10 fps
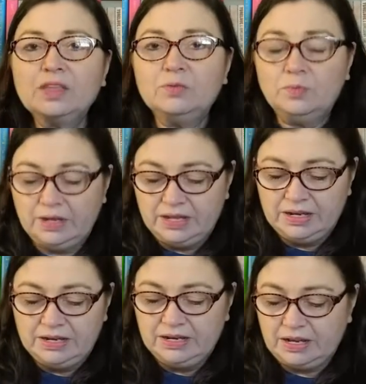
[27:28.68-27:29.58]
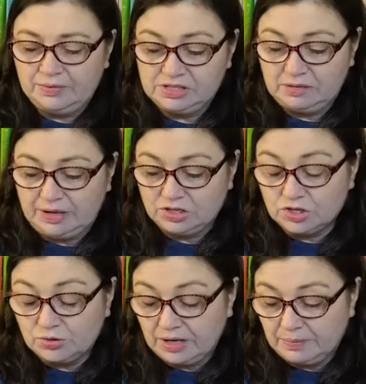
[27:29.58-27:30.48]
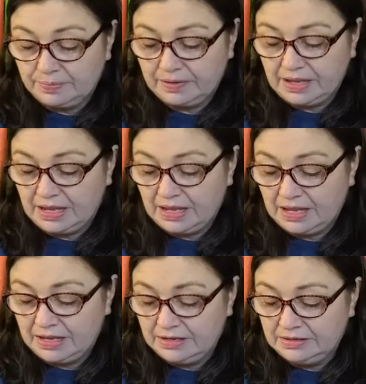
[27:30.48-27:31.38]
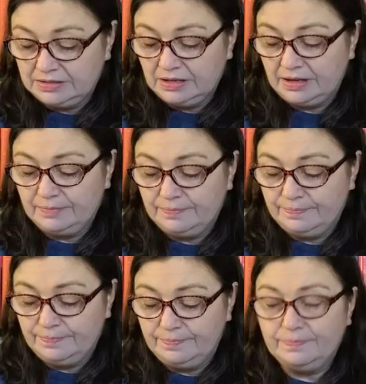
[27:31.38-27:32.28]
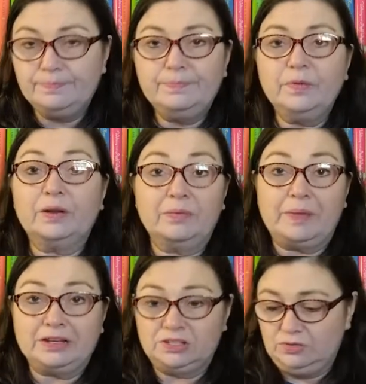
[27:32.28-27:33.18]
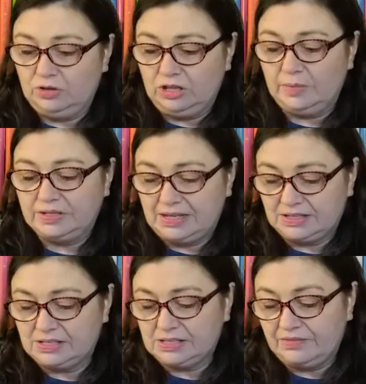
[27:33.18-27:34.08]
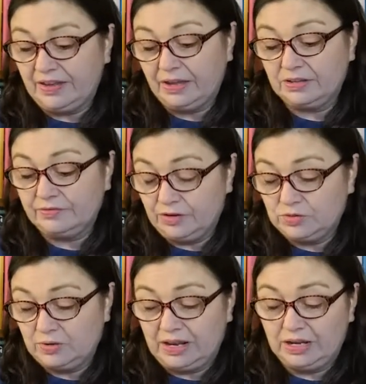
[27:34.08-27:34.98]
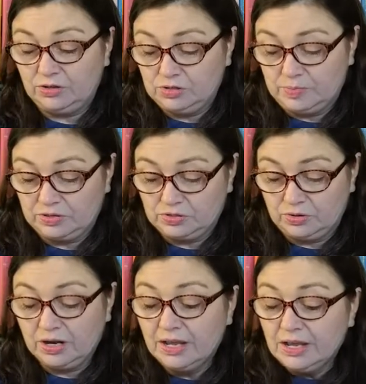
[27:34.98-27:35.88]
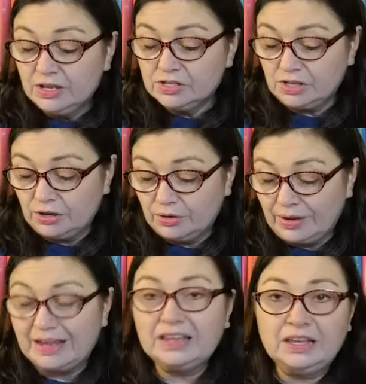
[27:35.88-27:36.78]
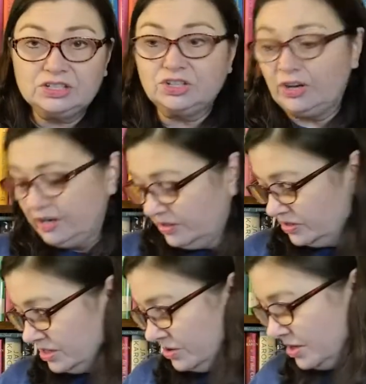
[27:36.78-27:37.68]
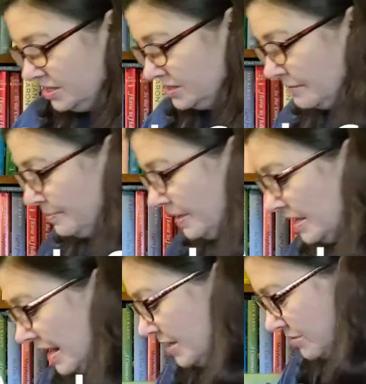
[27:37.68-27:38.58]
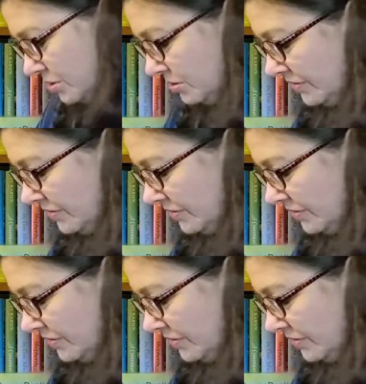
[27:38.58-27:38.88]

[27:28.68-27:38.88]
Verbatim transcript: when I was on my trip, and when I went back to Oklahoma and Texas, I found the first one at a used bookstore. So I can get started on the series, but I don't know